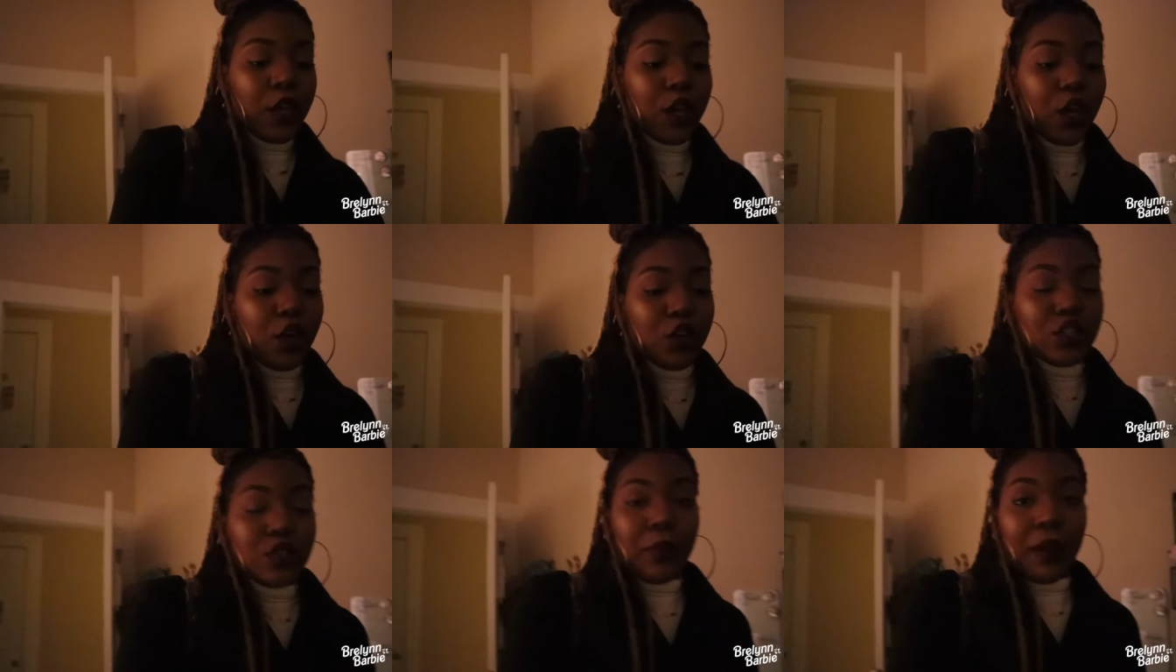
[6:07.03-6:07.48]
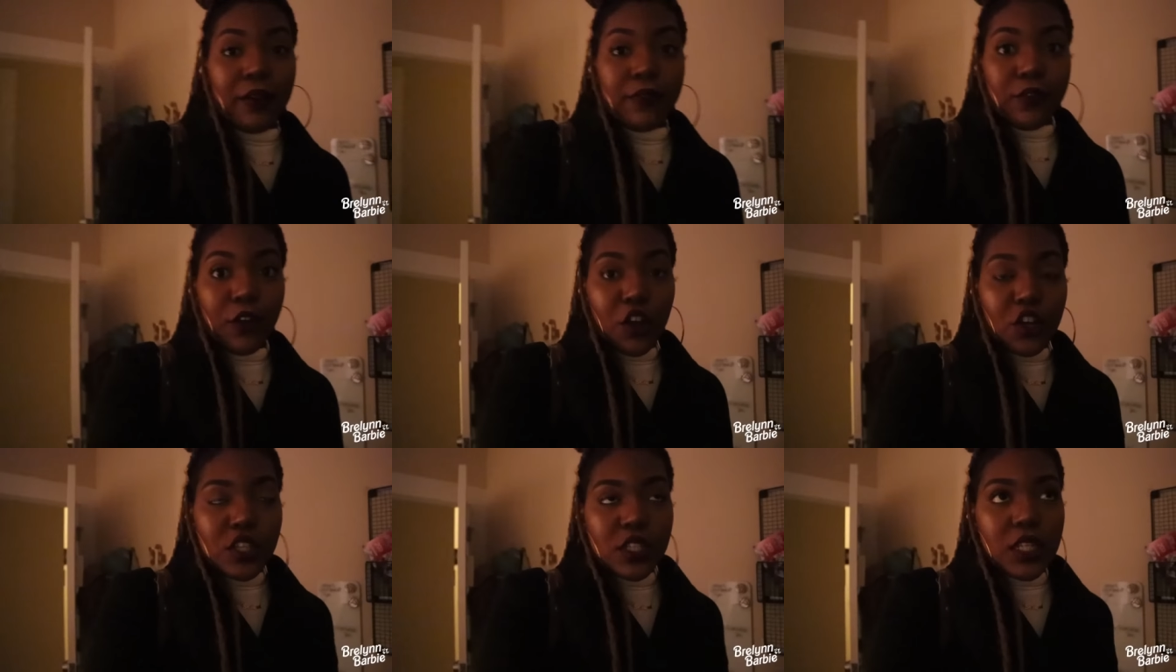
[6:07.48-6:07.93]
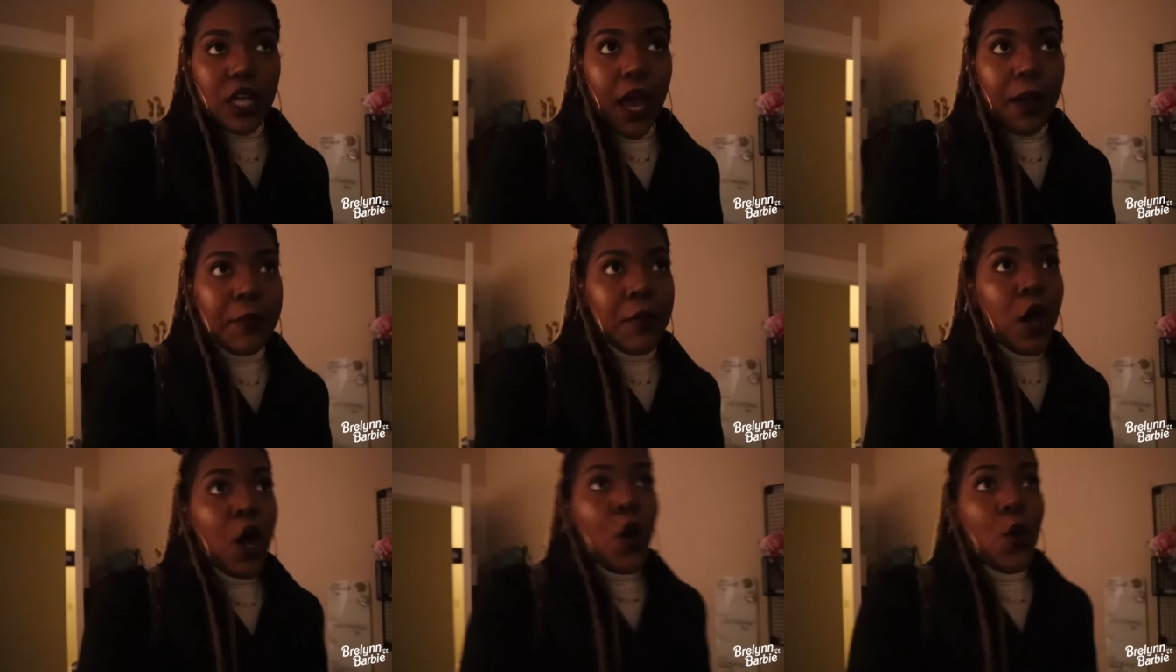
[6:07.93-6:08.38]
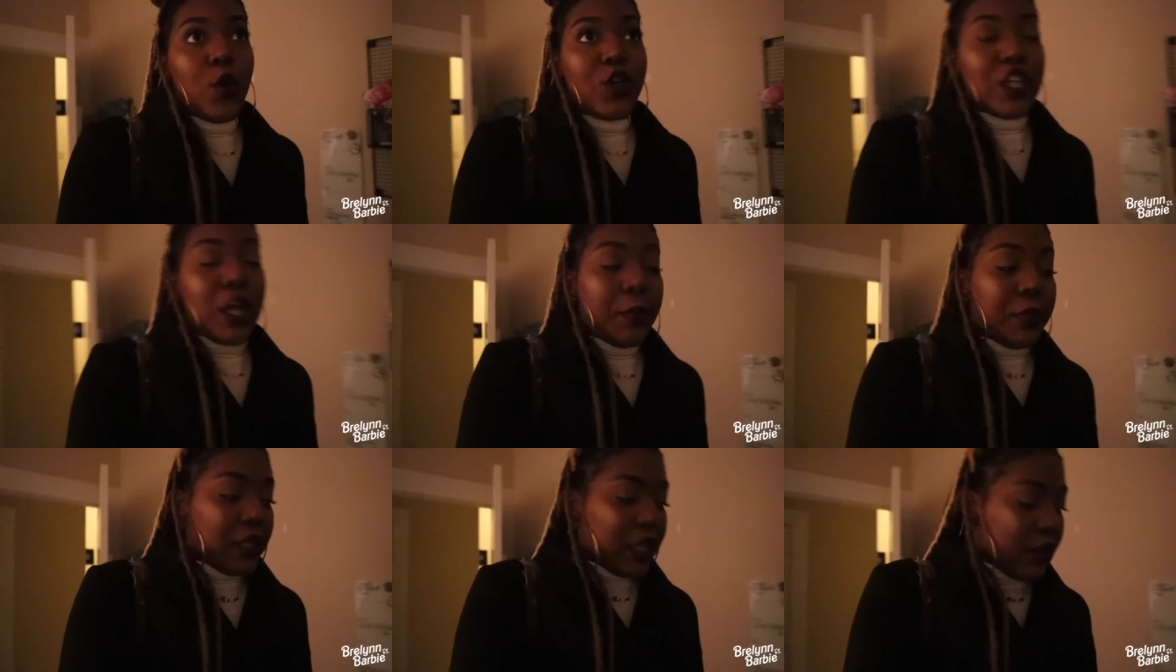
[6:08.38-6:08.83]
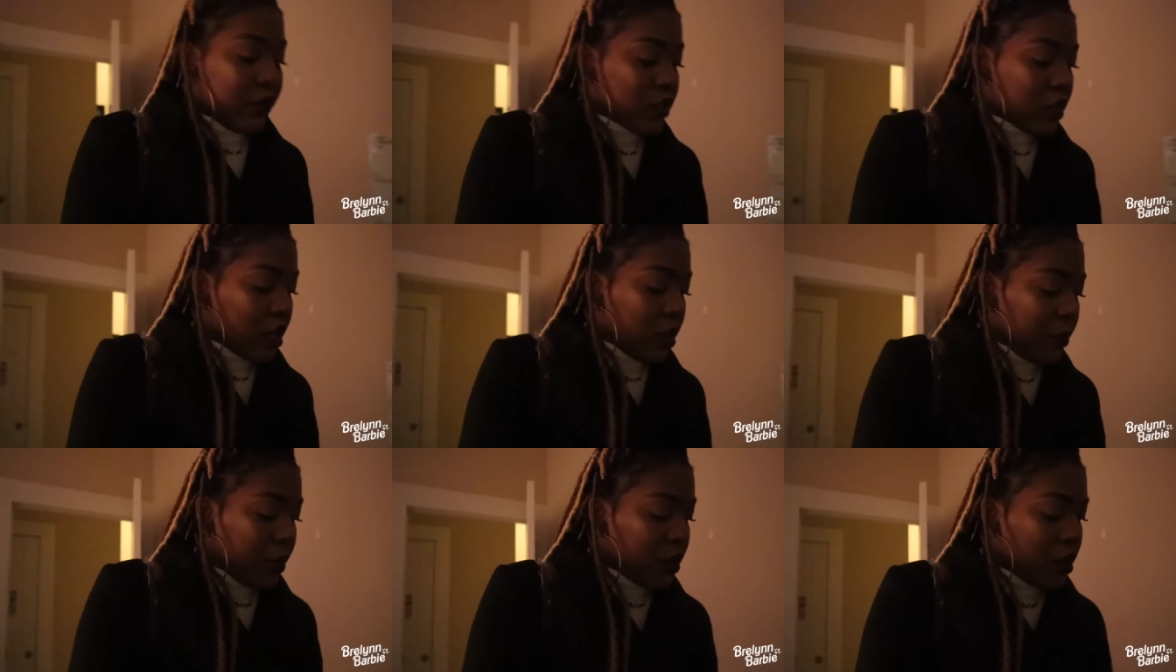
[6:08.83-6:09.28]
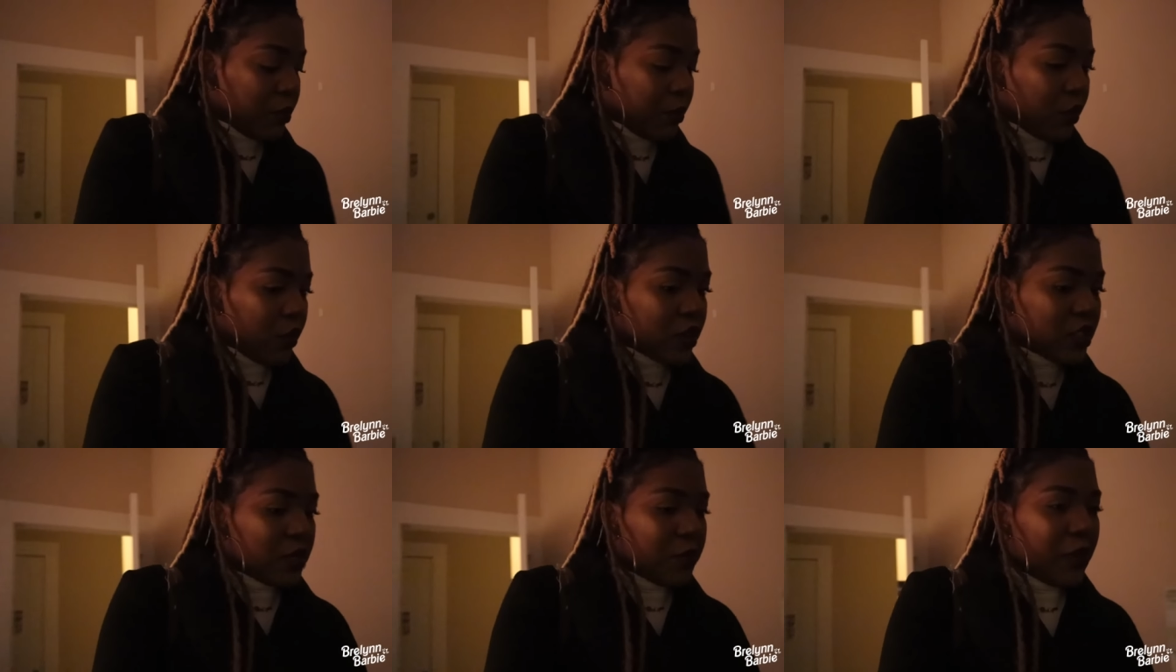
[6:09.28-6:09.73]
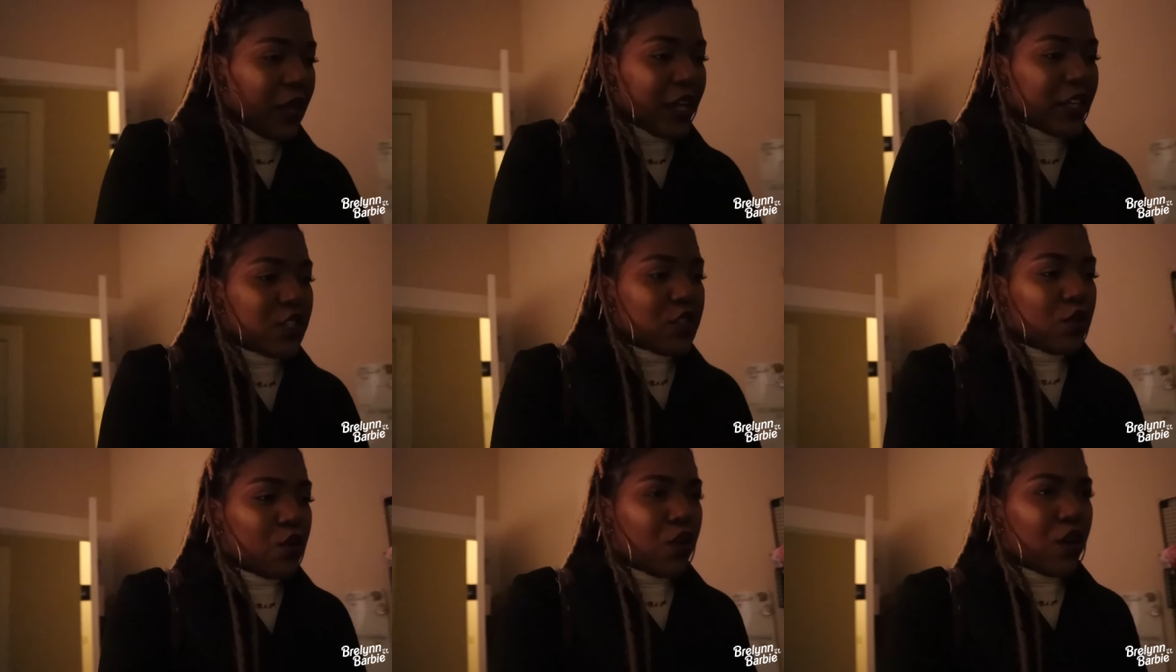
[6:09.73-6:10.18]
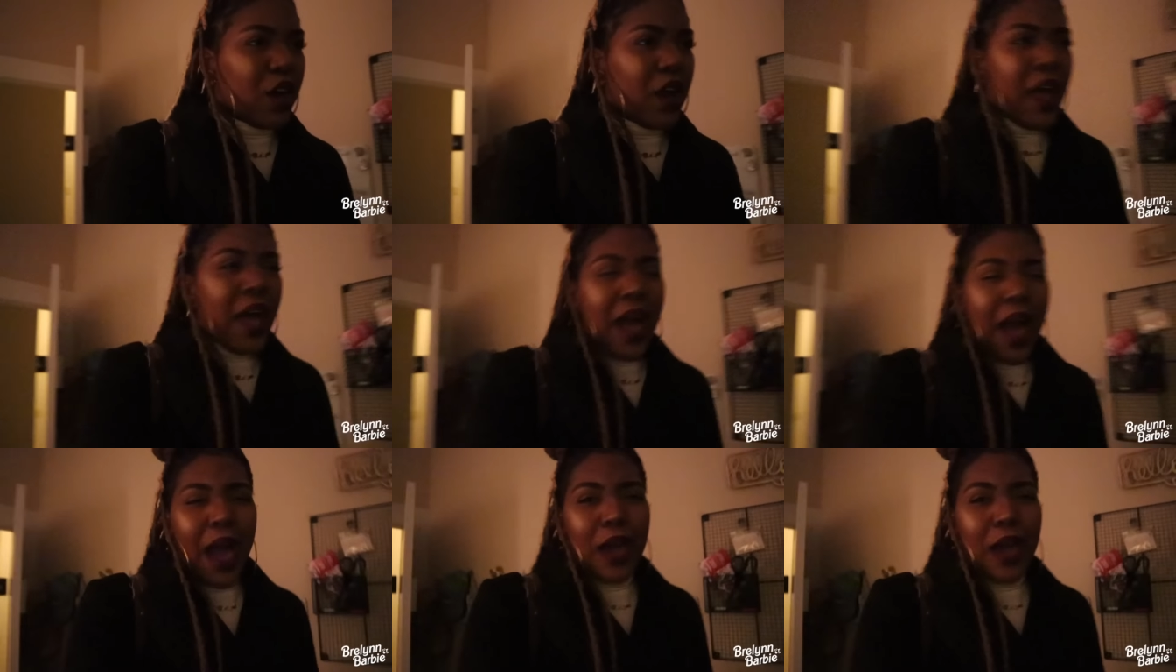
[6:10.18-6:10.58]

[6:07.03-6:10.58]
and go to my first stop, which I believe is going to be the beauty supply store.